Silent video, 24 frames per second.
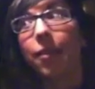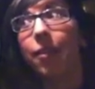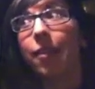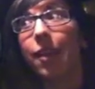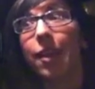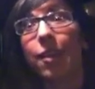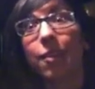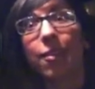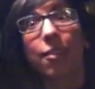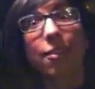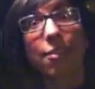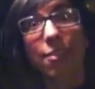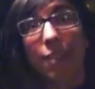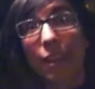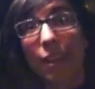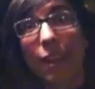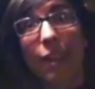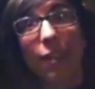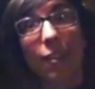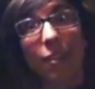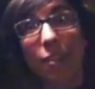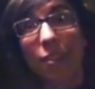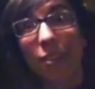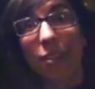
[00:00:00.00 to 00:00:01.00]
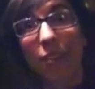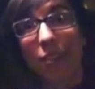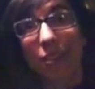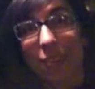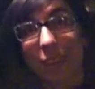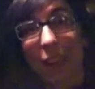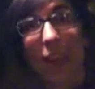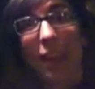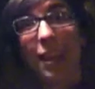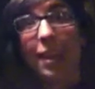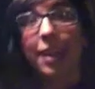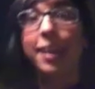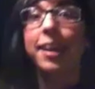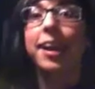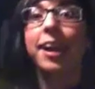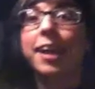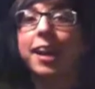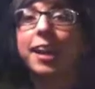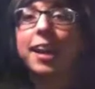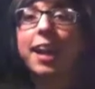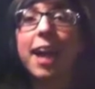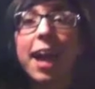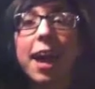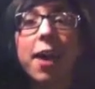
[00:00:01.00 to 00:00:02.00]
Let's stick it to the sign and cut
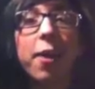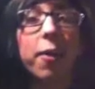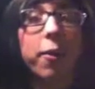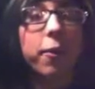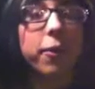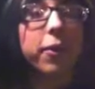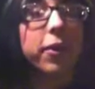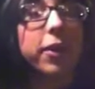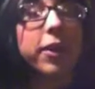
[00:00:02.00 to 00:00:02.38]
it out."